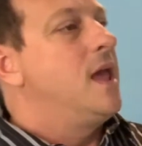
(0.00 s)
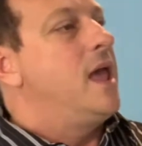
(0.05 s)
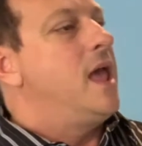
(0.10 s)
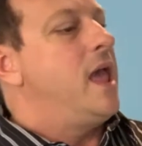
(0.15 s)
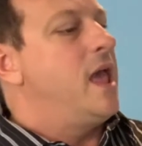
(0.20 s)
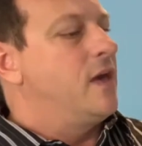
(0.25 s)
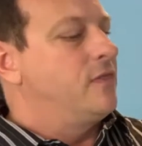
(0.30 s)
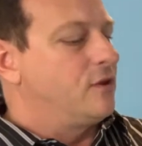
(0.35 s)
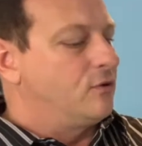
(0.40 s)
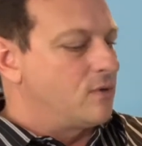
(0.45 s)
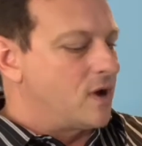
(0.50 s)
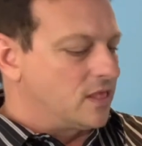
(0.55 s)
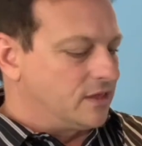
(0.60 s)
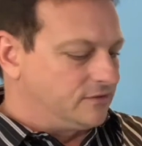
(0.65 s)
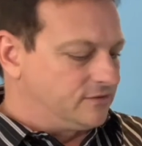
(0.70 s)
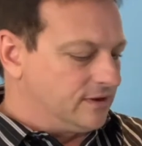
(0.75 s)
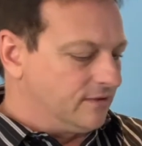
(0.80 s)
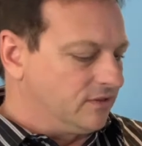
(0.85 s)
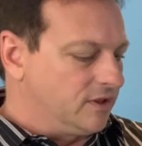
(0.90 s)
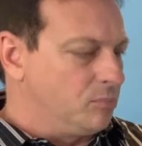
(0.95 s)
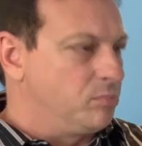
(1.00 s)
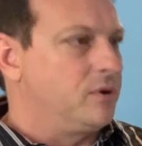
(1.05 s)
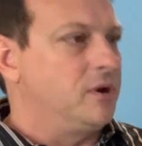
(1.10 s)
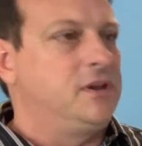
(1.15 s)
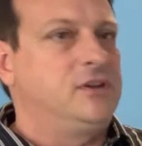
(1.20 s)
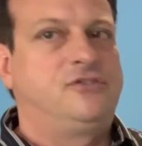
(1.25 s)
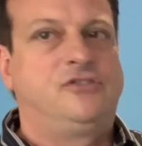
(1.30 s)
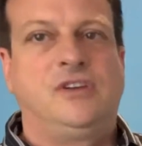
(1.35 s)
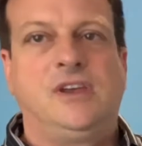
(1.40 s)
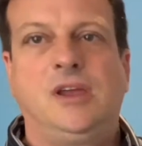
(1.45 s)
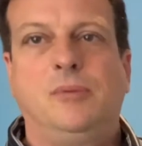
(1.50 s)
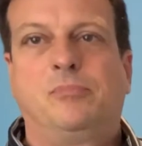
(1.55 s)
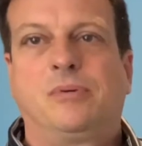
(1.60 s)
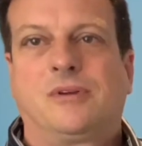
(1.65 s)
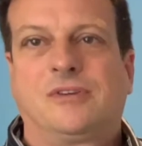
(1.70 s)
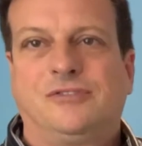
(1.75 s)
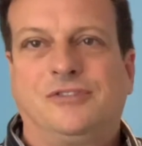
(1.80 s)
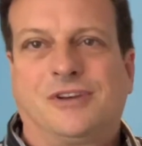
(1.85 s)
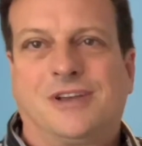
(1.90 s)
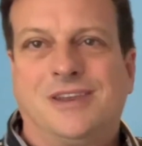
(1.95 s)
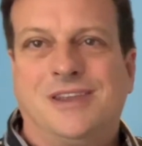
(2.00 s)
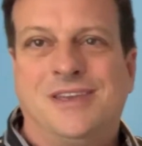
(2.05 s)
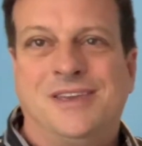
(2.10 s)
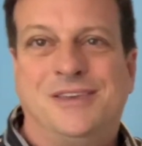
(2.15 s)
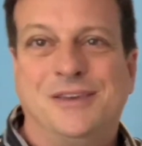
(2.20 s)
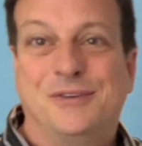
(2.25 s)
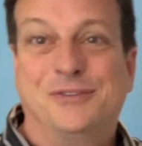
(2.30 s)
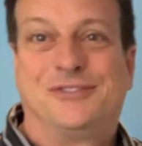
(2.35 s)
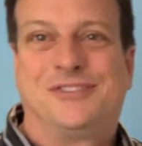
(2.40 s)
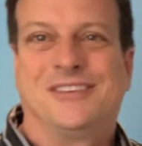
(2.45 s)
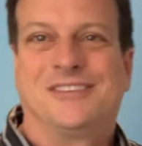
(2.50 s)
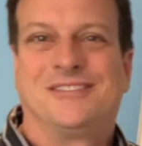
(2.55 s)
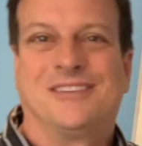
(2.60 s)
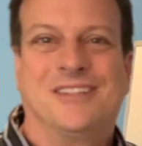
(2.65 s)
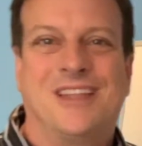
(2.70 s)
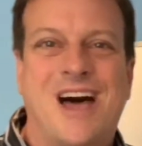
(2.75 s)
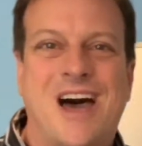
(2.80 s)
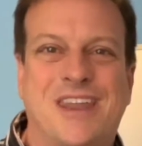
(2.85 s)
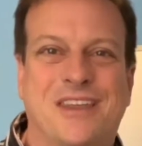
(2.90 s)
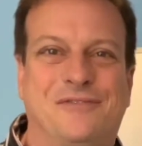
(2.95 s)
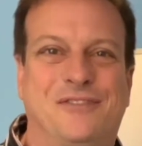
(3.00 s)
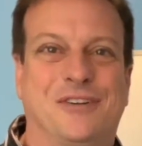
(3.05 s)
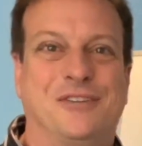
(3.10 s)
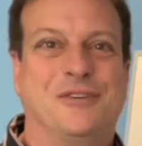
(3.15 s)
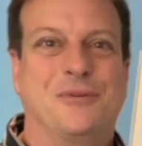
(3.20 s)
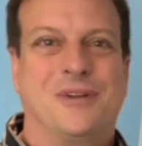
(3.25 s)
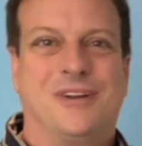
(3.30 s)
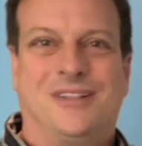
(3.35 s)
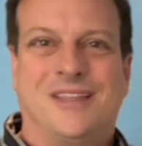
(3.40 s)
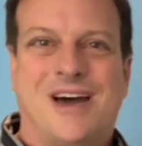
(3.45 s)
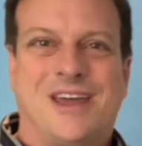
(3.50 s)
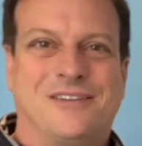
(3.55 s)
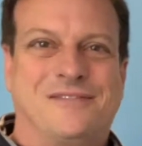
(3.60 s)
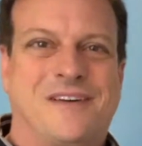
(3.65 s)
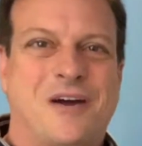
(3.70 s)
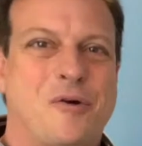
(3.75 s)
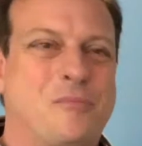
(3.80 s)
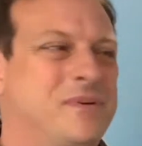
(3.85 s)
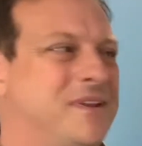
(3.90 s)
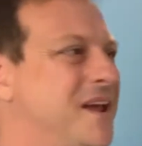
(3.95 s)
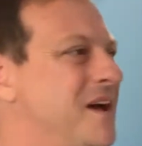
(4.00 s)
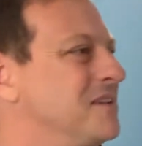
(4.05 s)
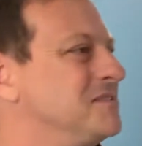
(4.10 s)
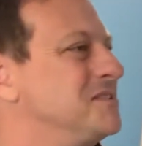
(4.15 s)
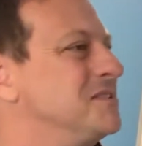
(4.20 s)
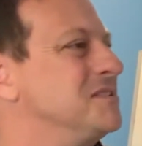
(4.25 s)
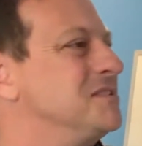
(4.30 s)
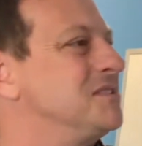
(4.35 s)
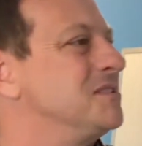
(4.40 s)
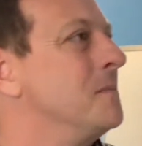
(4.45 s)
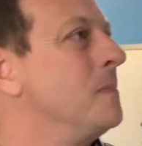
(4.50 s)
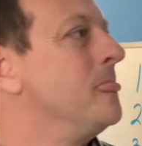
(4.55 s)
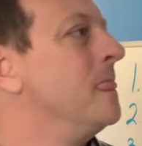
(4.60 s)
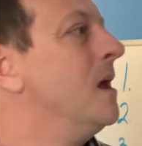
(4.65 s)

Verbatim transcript: and they're relatively pretty cheap because you're gonna use this a lot if you're doing a lot of open houses.